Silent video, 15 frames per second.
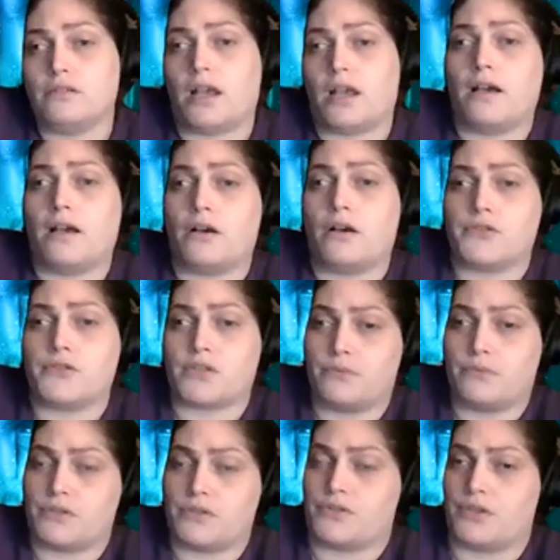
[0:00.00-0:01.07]
I also
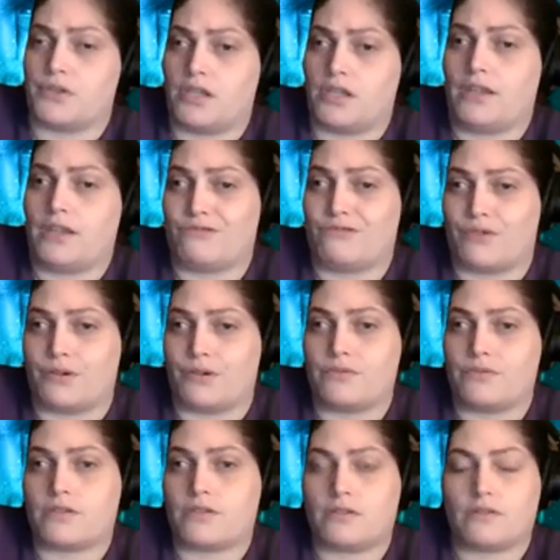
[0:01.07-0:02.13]
was looking at different
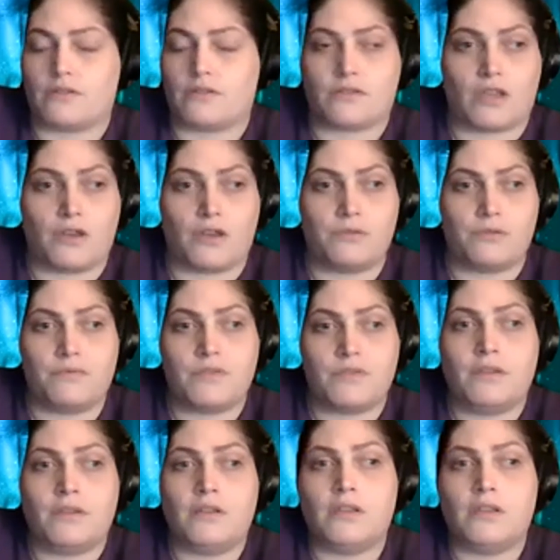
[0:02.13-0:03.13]
stones.